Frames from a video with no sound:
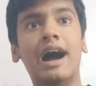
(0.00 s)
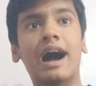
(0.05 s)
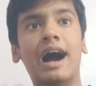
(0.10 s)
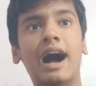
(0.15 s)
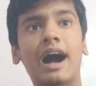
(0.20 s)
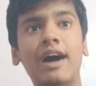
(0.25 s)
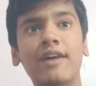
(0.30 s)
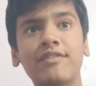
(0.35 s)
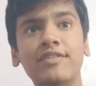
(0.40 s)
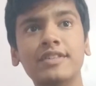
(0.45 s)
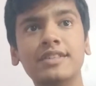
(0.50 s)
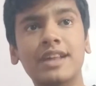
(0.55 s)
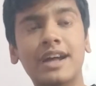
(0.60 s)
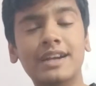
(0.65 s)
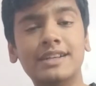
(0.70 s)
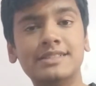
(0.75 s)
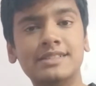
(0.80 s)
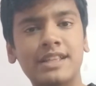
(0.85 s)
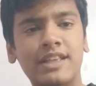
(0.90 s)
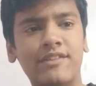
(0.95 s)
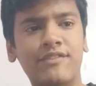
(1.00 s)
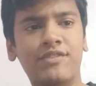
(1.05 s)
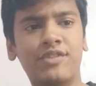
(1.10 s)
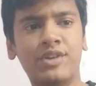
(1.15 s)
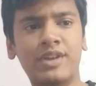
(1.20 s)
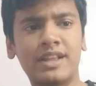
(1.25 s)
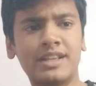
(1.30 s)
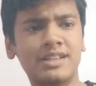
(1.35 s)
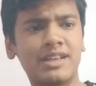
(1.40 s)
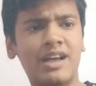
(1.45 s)
After that, see,
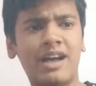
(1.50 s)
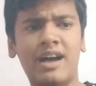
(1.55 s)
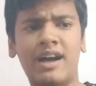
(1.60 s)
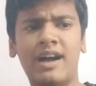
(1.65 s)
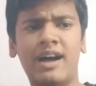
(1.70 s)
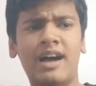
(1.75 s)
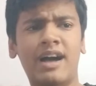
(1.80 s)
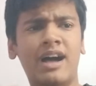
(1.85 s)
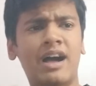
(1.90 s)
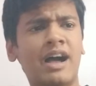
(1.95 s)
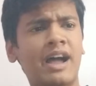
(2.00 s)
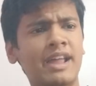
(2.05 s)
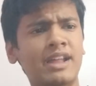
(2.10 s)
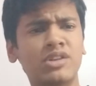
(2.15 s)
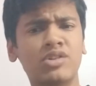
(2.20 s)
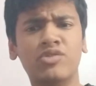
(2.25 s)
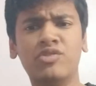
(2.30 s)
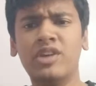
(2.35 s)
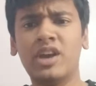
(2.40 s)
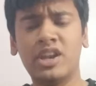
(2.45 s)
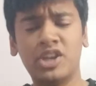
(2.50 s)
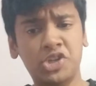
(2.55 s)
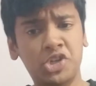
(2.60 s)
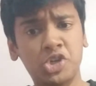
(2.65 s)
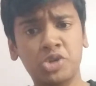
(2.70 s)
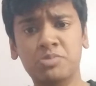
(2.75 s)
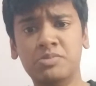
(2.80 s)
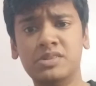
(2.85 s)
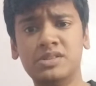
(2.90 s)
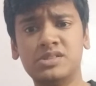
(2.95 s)
I know we are
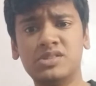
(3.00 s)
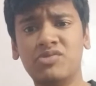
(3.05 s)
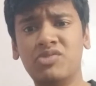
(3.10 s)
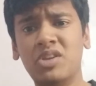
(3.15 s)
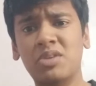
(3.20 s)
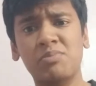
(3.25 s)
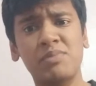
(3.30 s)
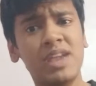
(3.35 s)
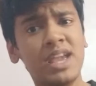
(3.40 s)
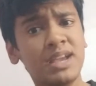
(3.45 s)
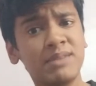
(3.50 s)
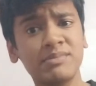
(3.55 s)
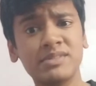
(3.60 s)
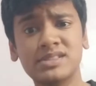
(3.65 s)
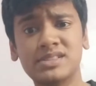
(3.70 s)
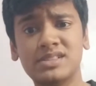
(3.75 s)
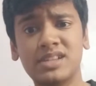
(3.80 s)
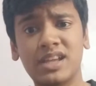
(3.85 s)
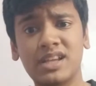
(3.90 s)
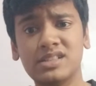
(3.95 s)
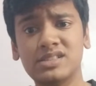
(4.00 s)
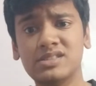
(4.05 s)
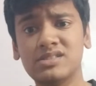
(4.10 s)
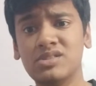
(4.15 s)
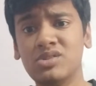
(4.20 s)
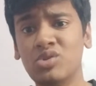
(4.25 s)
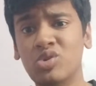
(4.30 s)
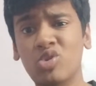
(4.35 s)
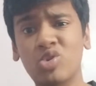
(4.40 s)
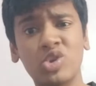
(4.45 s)
humans, we make
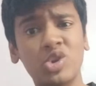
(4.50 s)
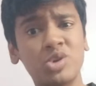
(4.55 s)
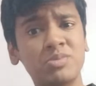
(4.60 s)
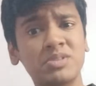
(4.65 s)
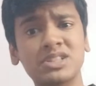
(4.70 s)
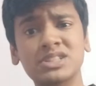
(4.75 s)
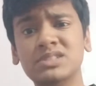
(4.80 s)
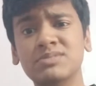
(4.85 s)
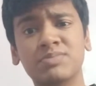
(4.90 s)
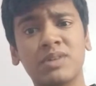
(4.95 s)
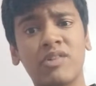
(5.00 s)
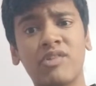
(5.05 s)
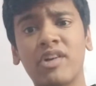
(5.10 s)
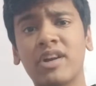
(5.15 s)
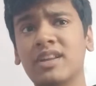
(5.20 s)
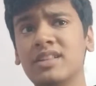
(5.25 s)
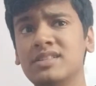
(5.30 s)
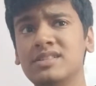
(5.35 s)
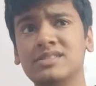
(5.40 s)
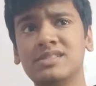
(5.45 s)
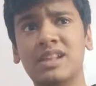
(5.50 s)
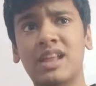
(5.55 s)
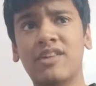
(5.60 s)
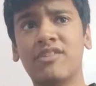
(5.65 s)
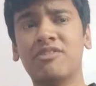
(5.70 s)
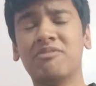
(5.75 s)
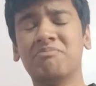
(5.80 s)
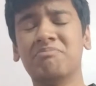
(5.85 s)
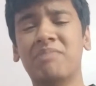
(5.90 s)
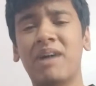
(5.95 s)
mistakes. No human is perfect in this
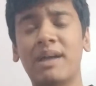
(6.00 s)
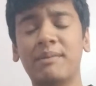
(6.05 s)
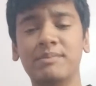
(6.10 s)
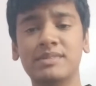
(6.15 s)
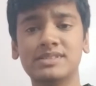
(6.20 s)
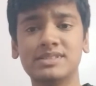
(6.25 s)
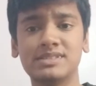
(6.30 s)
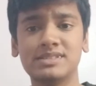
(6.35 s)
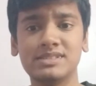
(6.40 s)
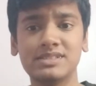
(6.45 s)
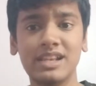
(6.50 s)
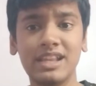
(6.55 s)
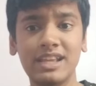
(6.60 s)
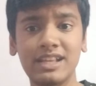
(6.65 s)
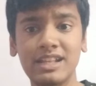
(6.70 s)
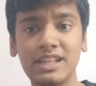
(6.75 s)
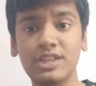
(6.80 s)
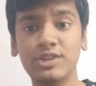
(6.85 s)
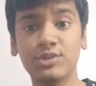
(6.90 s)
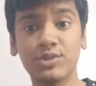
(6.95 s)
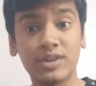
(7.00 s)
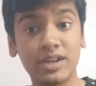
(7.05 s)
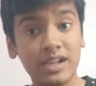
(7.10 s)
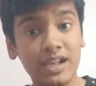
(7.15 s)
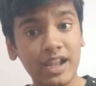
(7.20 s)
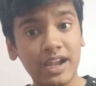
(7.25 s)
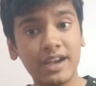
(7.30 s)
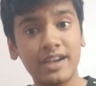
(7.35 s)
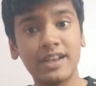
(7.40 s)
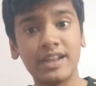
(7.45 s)
life. By mistakenly you
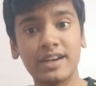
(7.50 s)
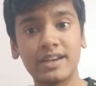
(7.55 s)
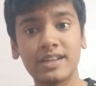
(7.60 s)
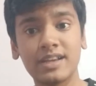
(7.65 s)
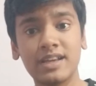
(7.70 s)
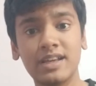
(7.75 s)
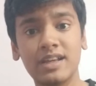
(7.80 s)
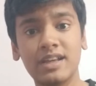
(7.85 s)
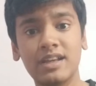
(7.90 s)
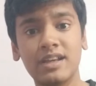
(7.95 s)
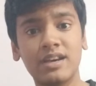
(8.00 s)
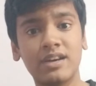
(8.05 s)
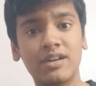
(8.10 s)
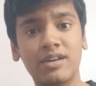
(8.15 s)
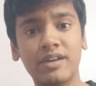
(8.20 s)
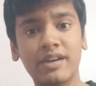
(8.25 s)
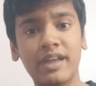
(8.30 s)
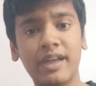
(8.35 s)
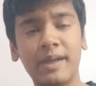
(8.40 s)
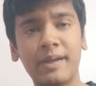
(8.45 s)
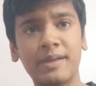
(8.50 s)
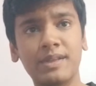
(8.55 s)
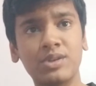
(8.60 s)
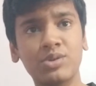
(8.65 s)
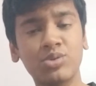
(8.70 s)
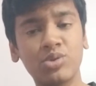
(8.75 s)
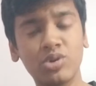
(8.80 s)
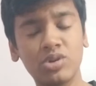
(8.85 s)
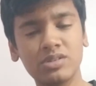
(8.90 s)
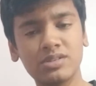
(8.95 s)
clicked it. Okay,
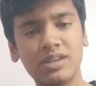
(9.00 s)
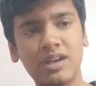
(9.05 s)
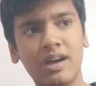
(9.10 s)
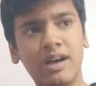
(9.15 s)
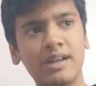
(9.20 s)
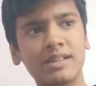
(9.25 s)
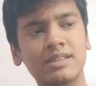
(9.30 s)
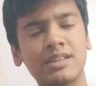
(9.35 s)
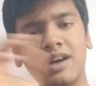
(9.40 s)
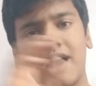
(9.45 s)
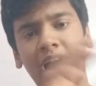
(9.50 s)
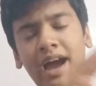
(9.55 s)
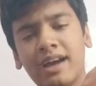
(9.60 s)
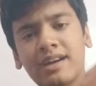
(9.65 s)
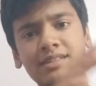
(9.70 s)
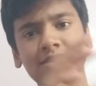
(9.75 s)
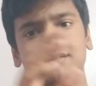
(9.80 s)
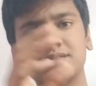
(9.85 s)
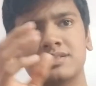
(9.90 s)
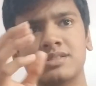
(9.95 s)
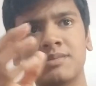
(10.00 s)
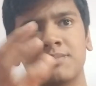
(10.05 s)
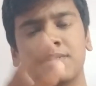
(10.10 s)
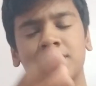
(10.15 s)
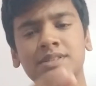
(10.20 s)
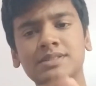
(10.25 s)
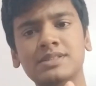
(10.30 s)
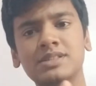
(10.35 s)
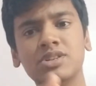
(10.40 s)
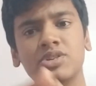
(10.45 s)
the
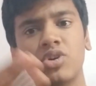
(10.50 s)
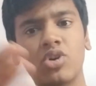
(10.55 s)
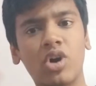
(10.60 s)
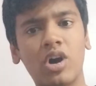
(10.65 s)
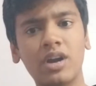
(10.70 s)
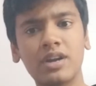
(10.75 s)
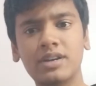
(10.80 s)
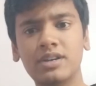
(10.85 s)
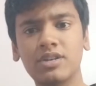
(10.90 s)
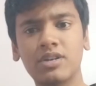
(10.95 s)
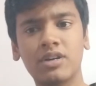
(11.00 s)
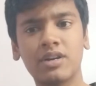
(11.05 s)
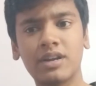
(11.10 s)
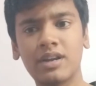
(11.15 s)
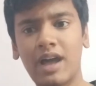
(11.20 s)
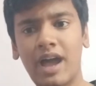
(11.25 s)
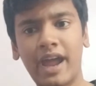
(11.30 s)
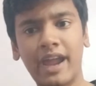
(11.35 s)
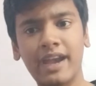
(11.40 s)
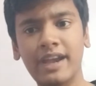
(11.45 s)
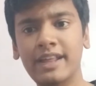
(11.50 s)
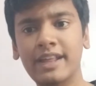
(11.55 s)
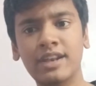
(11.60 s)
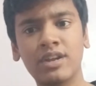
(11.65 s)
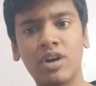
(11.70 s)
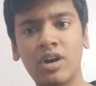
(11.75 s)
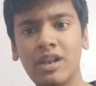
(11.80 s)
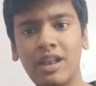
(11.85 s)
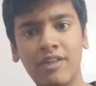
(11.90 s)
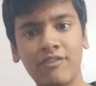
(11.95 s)
person got your ID
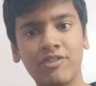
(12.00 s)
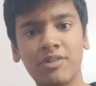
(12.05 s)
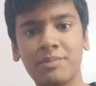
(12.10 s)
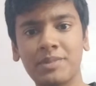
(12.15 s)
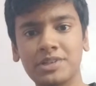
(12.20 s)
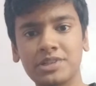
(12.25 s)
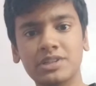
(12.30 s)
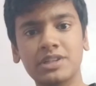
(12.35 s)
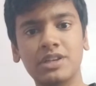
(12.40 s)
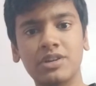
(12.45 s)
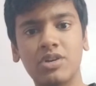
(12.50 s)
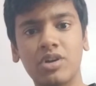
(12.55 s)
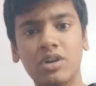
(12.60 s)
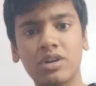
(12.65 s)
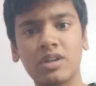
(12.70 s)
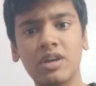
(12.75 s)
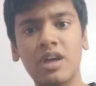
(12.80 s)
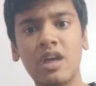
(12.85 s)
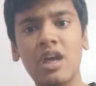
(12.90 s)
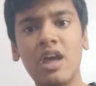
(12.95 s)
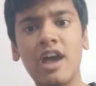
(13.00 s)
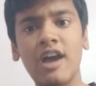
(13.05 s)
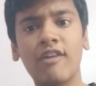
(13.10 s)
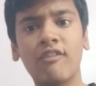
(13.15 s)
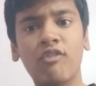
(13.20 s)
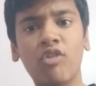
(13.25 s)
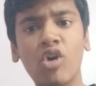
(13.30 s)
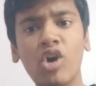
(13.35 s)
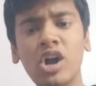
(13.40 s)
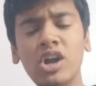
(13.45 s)
and all information he got.
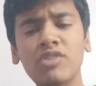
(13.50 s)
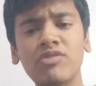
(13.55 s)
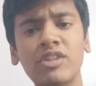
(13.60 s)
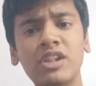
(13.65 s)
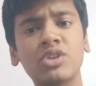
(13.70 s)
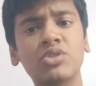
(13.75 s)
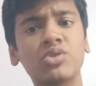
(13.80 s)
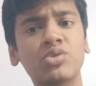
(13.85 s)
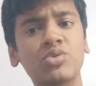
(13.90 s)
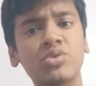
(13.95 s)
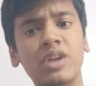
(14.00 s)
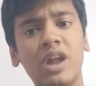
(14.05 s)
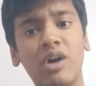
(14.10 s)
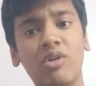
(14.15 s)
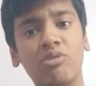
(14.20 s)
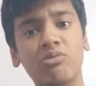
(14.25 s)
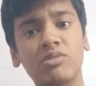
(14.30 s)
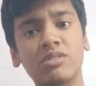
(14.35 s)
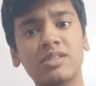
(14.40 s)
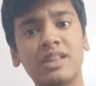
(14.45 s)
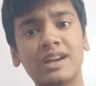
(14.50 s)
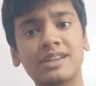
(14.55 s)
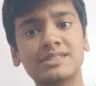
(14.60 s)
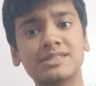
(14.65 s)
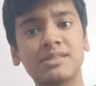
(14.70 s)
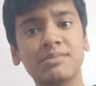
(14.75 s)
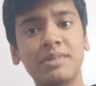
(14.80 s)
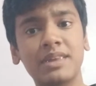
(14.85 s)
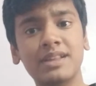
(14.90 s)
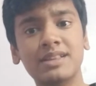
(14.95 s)
What will you do now?
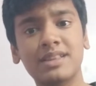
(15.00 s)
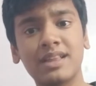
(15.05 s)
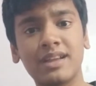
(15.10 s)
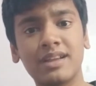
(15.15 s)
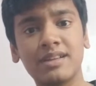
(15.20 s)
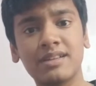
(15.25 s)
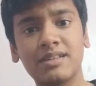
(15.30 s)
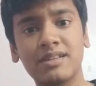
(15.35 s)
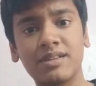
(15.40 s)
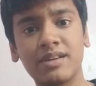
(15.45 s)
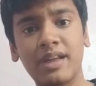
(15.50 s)
That's the main thing.